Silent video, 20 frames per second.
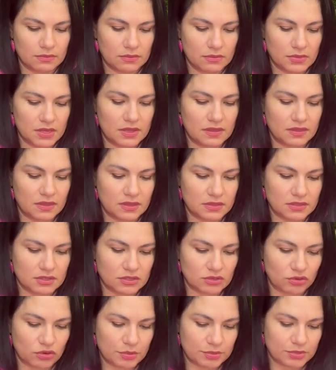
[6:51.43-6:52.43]
in the
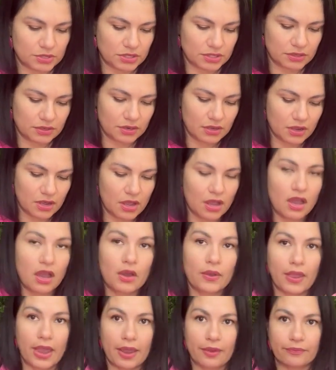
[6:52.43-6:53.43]
description.
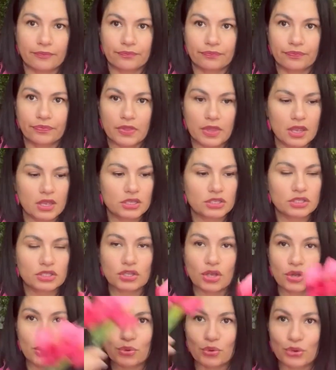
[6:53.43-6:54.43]
Okay,
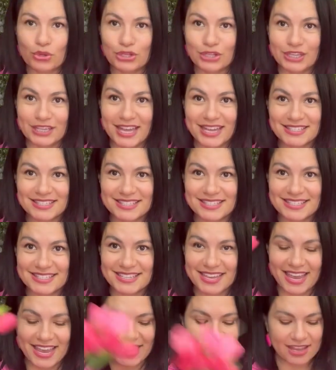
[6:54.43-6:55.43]
so let's
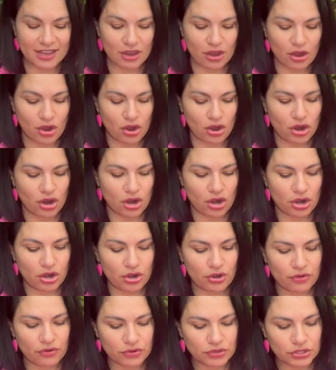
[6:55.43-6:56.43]
take
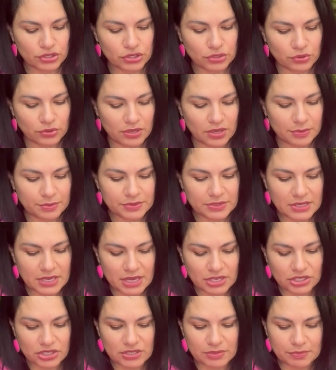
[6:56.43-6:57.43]
our tulips
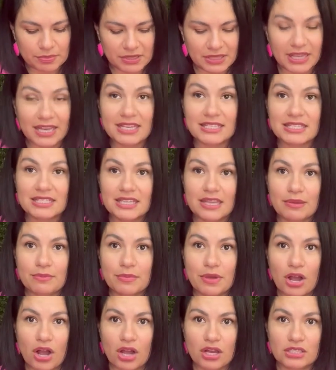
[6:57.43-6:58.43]
and just place them
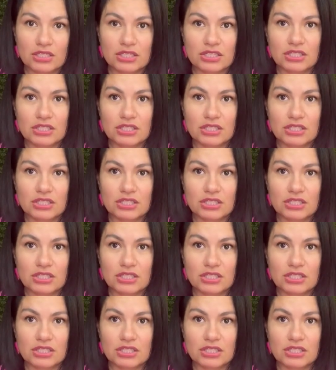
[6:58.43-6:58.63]
on,